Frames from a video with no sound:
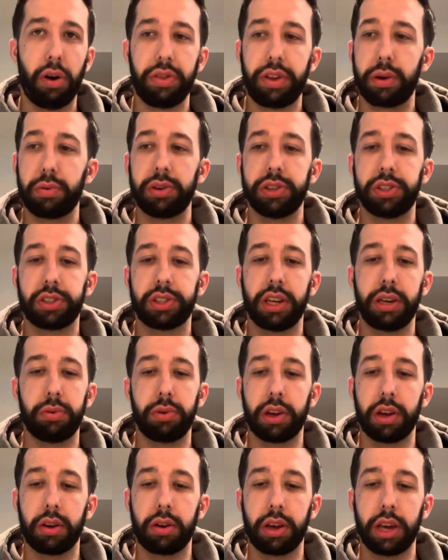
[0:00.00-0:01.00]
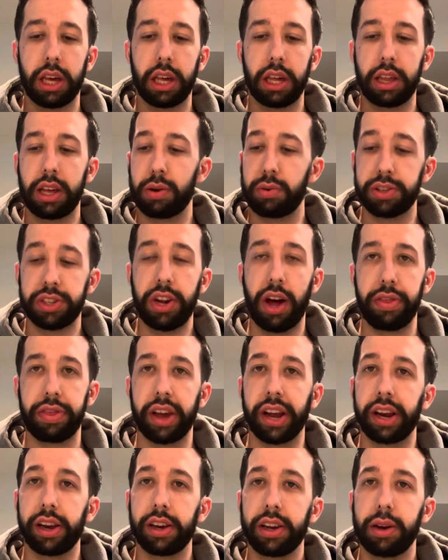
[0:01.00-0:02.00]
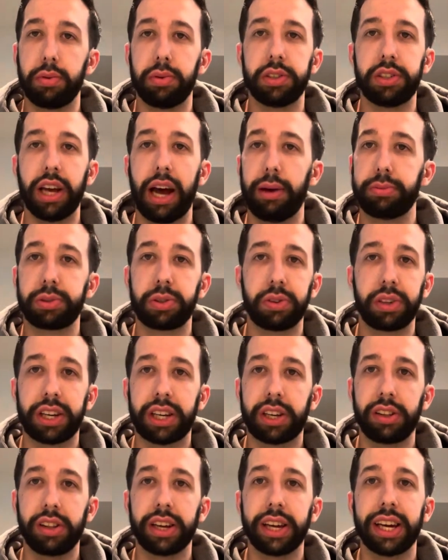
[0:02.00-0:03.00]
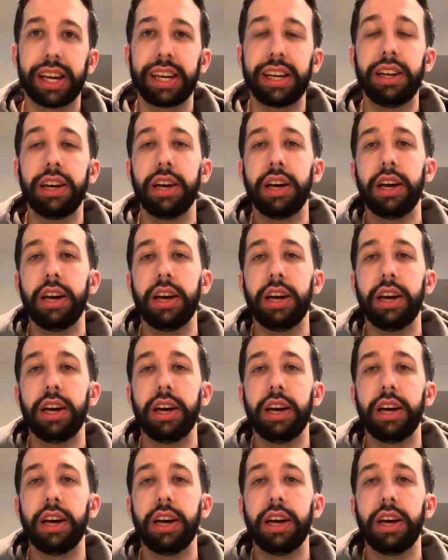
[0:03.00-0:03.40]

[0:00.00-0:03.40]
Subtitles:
There was nothing. It was absolutely clean.